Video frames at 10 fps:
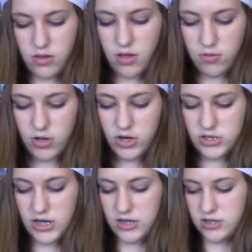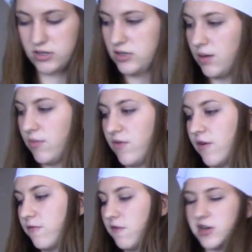and we're gonna take some of
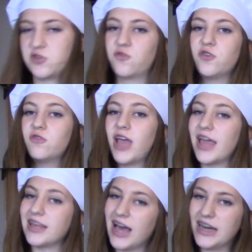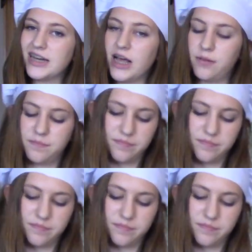our fresh fruit and cut it up.